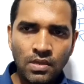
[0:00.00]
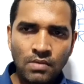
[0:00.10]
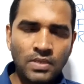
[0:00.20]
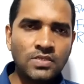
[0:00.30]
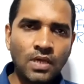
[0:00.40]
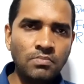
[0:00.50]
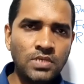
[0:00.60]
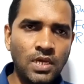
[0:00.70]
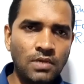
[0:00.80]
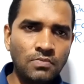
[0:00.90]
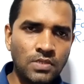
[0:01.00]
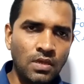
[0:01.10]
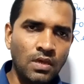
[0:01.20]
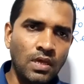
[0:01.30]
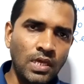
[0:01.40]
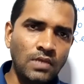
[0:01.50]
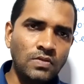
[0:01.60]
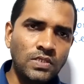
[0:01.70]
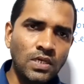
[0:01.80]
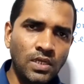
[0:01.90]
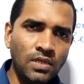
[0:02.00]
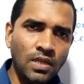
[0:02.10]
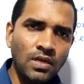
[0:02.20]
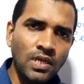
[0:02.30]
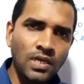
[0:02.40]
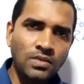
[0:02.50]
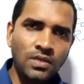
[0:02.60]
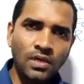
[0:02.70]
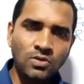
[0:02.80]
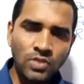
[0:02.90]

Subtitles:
But sometimes inserting the data